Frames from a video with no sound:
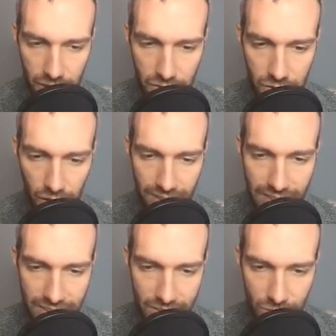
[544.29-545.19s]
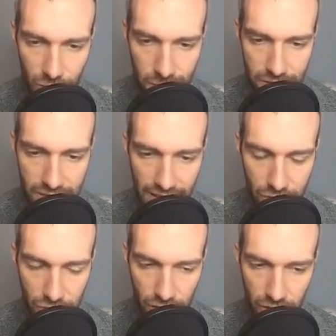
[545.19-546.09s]
So I instant swap into
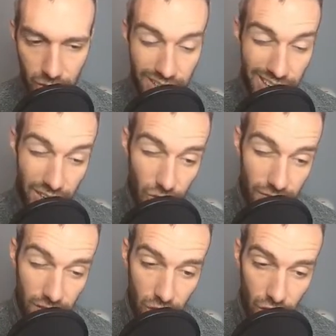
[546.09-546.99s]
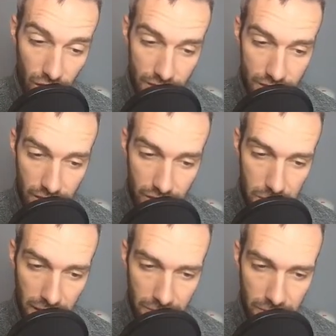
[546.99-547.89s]
Gastrodon, knowing that I also have a Clodsire in the
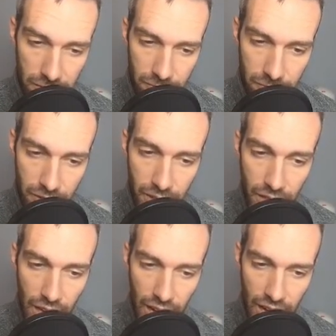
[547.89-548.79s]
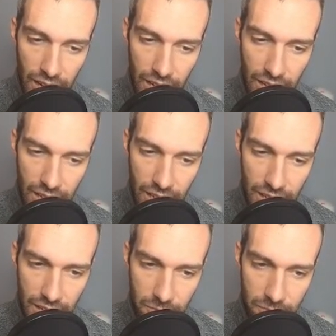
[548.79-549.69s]
back for it.
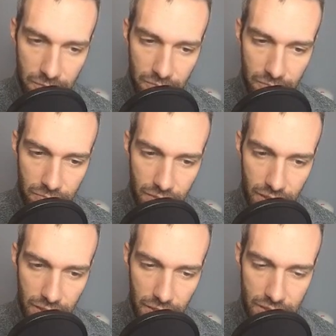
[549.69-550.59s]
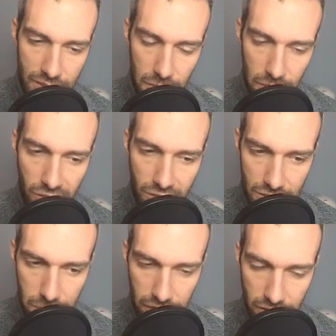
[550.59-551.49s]
To be met with a
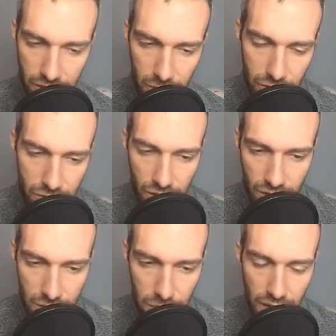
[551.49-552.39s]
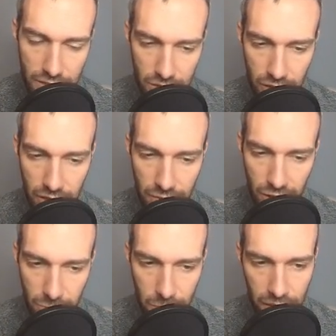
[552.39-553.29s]
Superior, which is not surprising, right? If you
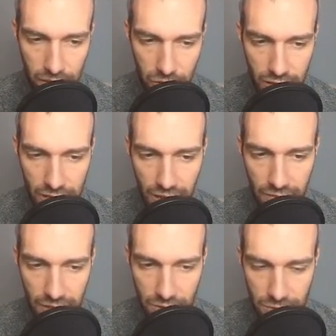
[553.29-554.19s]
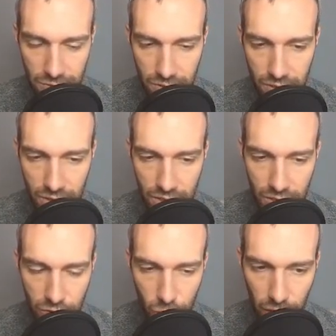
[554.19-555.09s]
have Morpeko, you're going to have an answer for
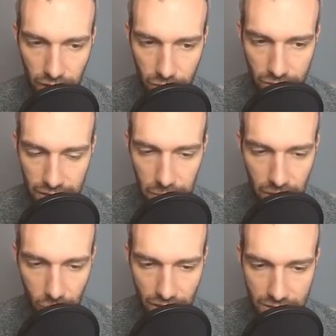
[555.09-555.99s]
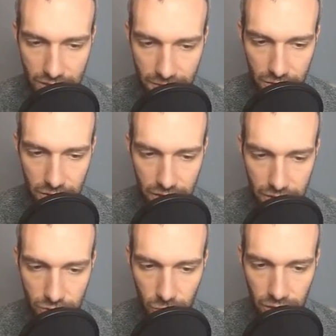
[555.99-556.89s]
ground, like Marowak and stuff. So
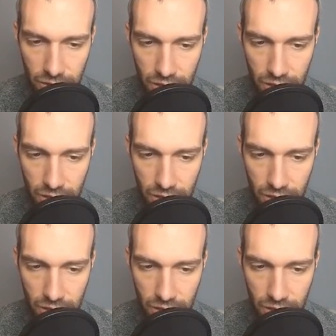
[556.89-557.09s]
there's your...